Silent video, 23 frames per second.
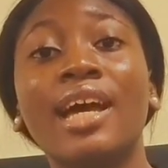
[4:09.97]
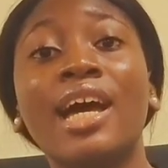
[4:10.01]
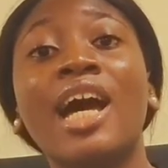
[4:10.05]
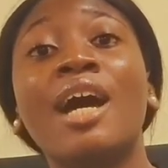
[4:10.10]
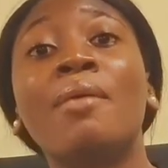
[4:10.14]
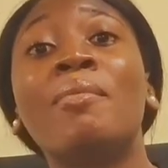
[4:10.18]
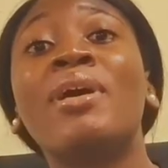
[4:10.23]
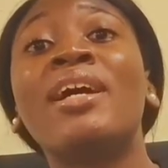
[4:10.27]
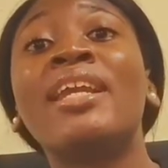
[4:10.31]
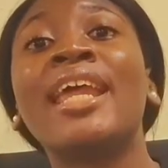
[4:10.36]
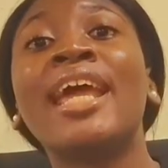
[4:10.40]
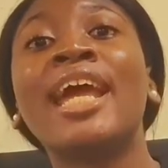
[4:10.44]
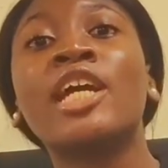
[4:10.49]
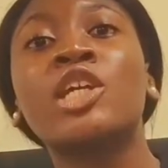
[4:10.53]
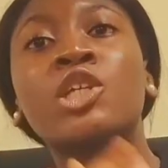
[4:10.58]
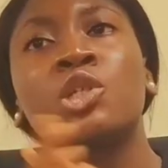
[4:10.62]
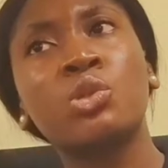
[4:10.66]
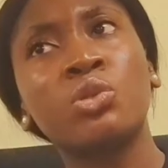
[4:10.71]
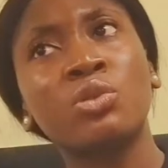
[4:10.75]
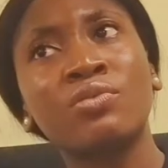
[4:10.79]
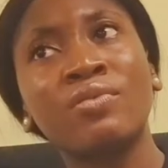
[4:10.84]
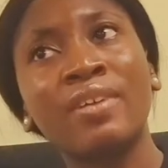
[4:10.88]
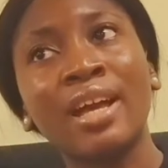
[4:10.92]
I'm an
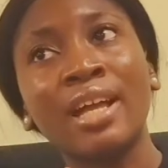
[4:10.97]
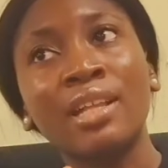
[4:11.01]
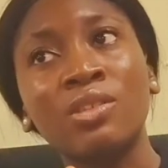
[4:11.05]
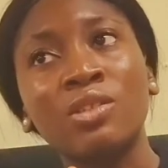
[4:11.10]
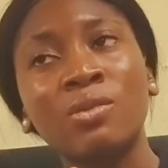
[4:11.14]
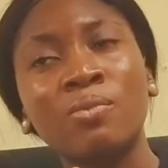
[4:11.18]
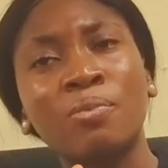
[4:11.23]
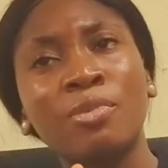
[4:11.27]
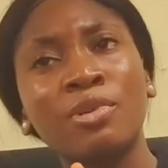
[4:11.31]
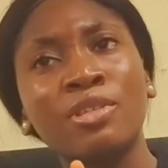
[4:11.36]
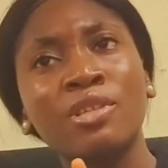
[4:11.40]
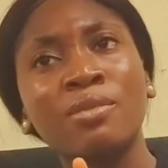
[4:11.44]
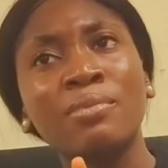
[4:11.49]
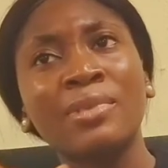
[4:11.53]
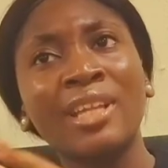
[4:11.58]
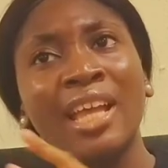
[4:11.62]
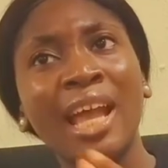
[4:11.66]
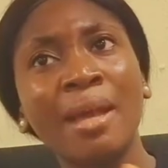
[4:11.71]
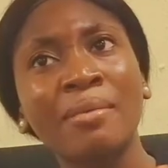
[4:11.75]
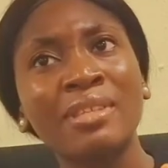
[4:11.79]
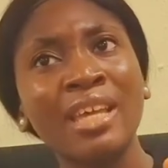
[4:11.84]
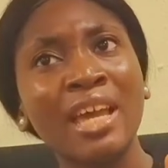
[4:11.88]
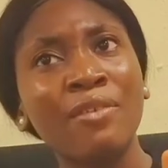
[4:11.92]
extrovert. But
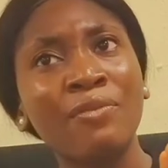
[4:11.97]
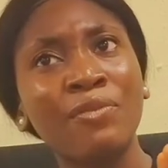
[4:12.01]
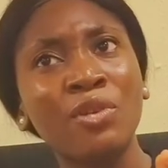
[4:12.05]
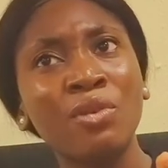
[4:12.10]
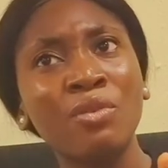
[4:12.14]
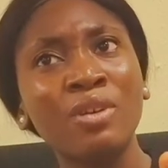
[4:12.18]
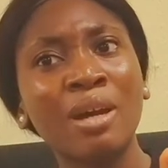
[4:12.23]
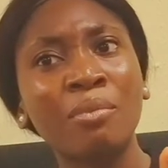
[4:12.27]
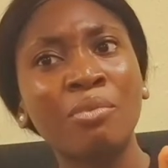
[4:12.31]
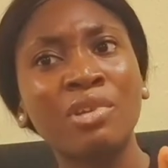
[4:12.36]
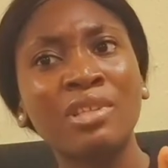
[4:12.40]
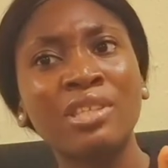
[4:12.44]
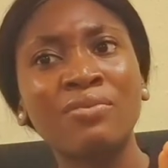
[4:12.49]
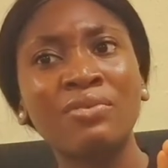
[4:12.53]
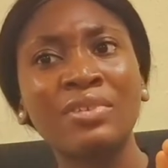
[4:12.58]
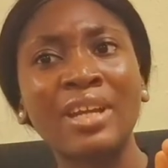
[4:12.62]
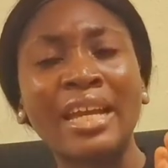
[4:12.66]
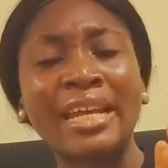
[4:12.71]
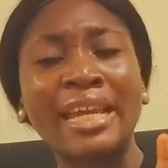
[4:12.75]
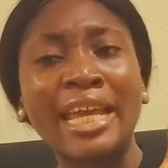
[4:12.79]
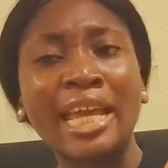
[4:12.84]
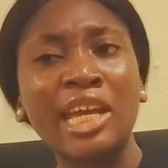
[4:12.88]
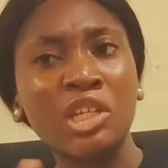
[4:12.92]
sometimes I feel I'm not
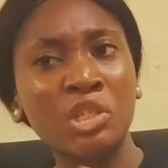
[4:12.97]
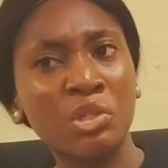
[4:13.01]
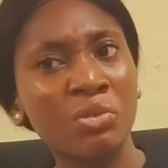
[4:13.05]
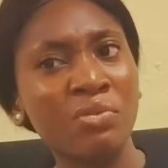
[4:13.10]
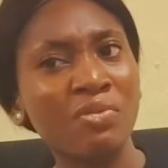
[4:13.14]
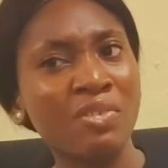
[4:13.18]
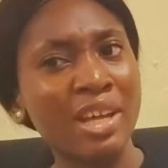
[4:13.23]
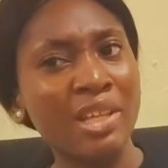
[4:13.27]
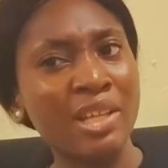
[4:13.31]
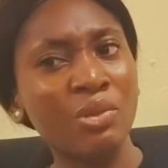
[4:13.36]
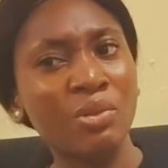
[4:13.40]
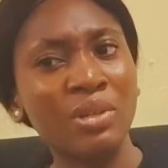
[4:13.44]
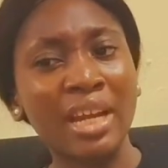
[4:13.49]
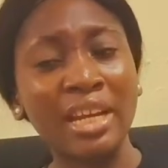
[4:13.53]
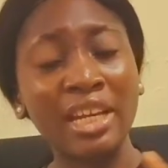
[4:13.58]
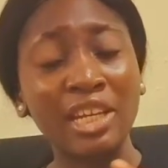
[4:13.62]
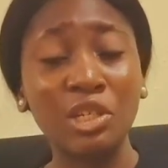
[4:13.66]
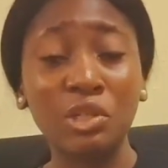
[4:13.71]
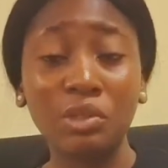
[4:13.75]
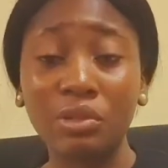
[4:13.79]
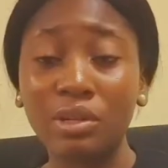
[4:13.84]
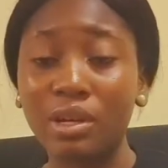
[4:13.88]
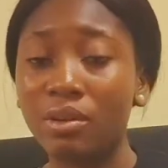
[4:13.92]
even an extrovert or
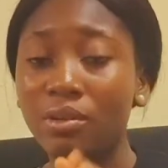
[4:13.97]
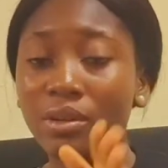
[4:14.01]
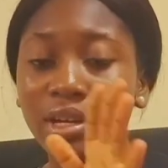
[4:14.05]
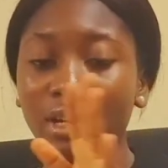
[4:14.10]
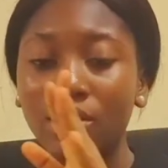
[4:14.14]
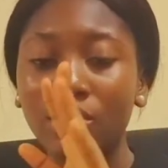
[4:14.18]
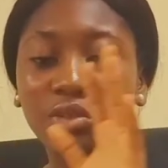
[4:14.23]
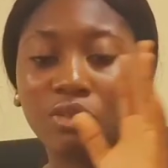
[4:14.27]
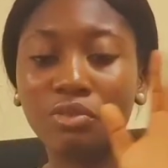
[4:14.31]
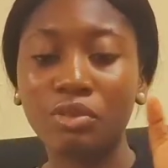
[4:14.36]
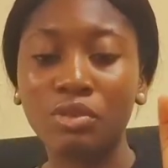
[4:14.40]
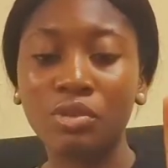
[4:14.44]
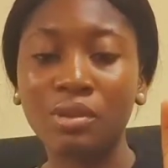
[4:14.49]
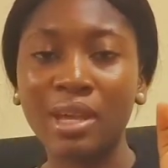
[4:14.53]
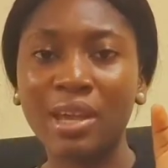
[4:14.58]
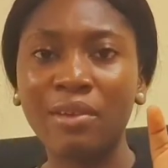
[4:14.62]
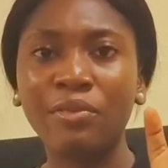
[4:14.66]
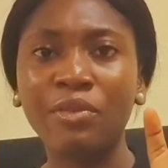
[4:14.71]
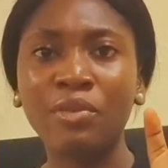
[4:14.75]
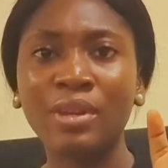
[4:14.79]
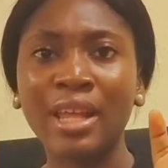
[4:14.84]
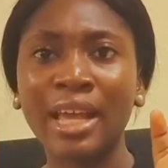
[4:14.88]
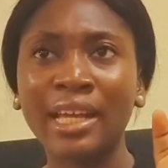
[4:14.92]
an introvert. So I
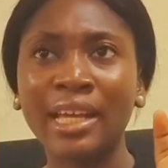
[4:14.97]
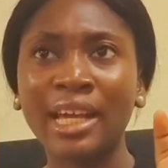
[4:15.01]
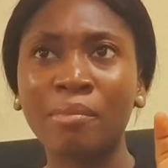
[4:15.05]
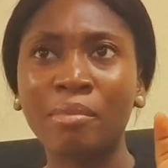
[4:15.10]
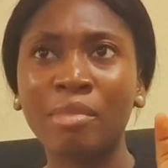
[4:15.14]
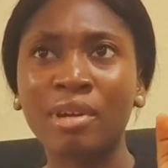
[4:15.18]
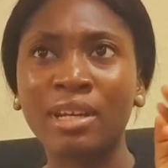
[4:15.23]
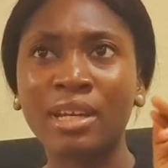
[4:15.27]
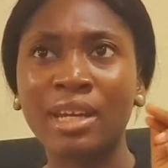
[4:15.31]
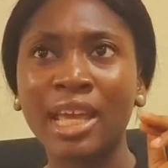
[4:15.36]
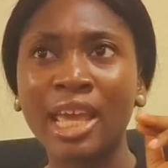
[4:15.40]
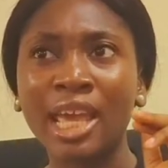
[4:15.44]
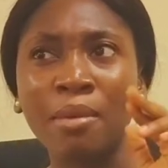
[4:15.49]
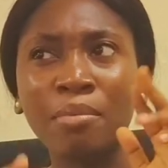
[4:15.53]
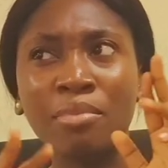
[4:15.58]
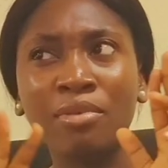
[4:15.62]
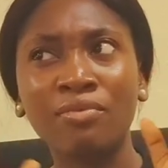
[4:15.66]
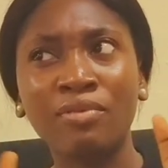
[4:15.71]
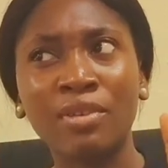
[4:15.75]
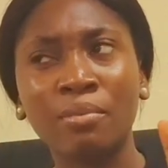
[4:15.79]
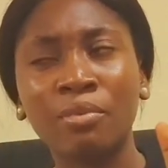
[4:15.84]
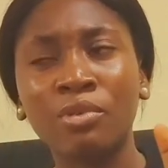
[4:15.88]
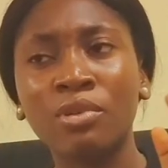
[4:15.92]
feel like I'm an
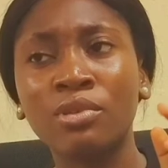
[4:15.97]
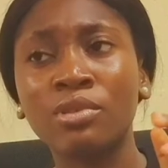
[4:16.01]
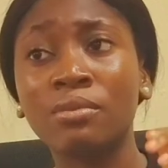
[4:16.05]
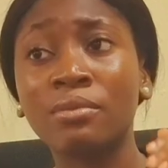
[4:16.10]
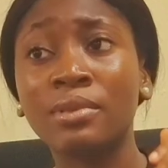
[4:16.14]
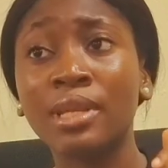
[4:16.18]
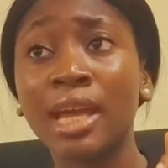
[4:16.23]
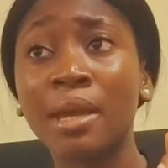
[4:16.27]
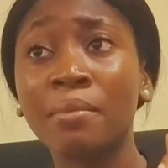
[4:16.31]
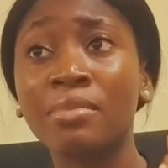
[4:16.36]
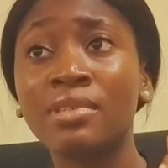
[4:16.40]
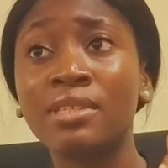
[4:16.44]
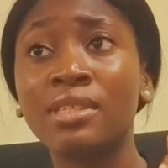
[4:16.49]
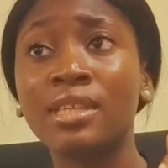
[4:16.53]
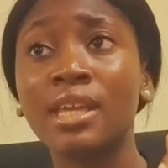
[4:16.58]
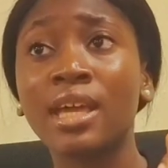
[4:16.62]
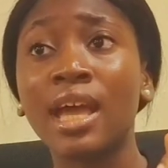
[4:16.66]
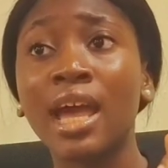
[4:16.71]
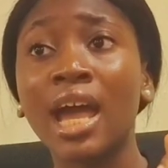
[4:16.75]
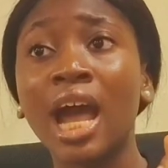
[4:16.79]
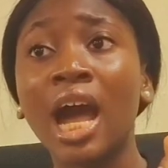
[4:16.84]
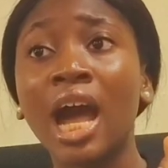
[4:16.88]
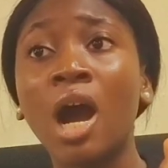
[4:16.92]
ambivert. Because sometimes
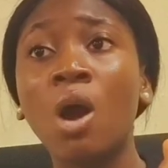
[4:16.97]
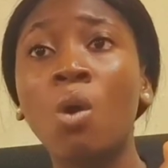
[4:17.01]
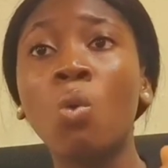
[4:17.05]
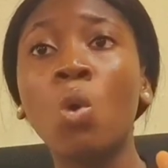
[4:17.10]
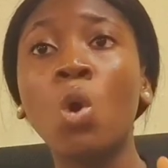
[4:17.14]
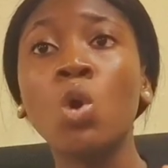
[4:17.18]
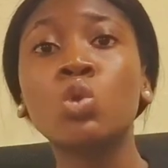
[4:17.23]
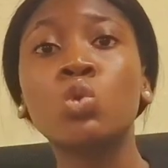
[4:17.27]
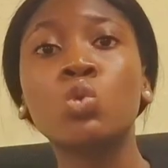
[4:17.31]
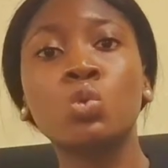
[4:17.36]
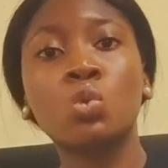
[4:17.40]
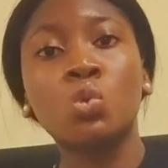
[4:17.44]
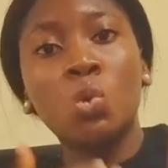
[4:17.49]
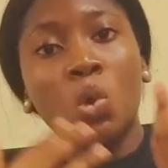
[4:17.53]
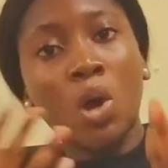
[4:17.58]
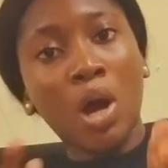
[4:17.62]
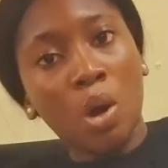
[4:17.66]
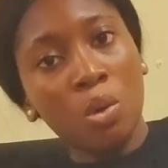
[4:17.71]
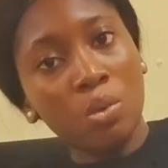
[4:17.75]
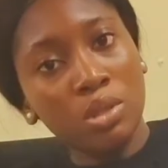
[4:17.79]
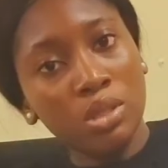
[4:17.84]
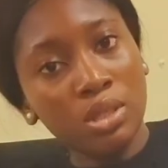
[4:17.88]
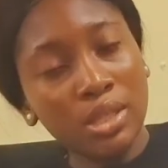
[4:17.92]
I want to go
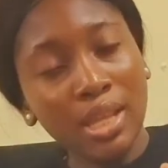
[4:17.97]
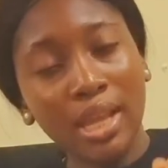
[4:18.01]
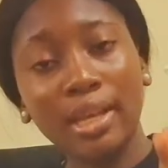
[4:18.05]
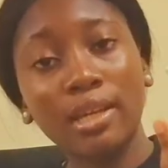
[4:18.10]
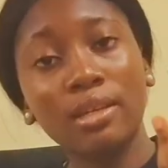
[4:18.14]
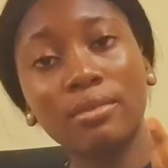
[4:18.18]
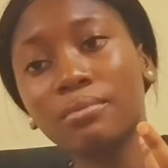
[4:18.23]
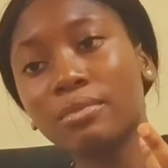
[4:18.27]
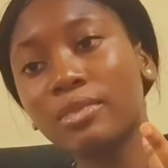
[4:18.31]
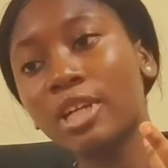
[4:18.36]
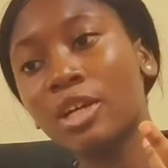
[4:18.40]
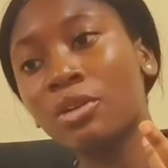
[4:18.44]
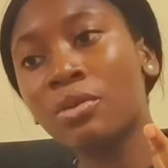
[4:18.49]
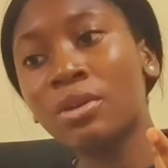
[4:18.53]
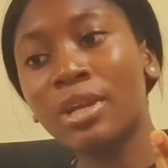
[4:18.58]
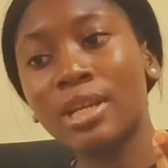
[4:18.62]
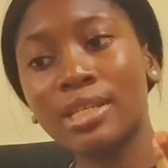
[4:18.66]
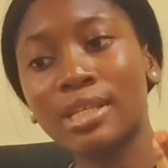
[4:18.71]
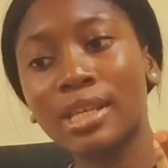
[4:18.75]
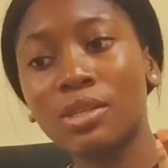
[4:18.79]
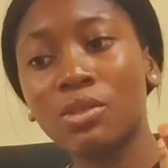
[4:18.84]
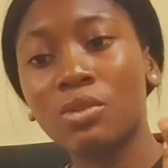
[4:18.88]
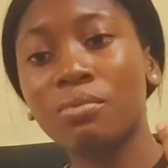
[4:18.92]
out. Like, I don't
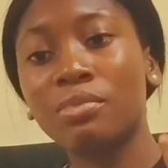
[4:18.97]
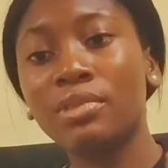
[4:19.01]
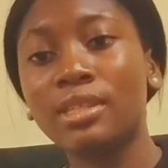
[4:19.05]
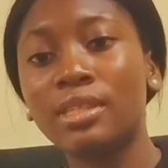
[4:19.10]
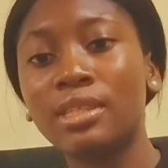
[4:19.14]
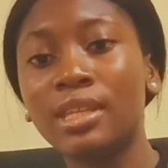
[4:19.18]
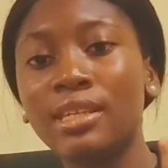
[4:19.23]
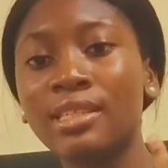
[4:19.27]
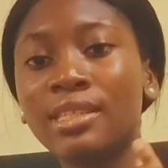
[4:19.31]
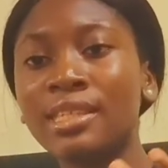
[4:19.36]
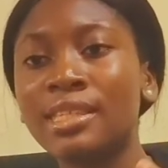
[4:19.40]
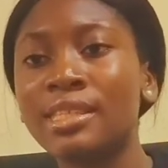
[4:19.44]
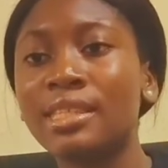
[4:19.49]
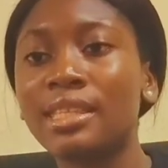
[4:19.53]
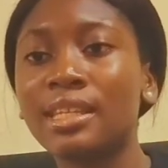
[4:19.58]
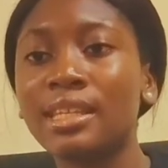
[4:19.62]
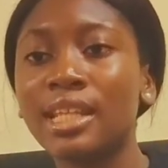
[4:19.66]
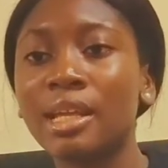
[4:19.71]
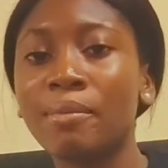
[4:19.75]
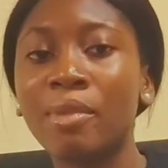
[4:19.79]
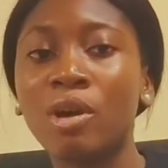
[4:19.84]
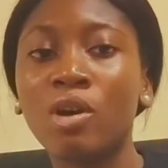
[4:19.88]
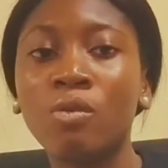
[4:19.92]
understand. There's this
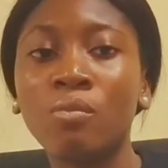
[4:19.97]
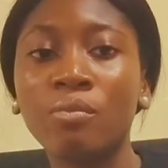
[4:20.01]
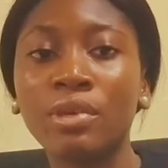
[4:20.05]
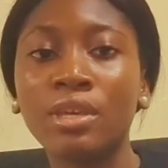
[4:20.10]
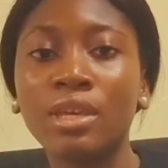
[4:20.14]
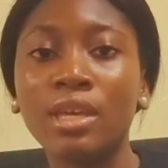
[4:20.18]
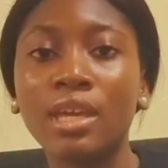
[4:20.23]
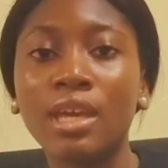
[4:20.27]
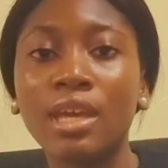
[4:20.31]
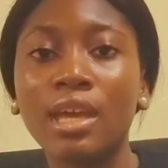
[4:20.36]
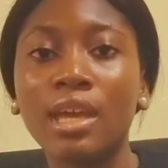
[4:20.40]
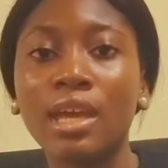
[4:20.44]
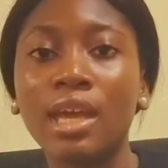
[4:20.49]
thing about me.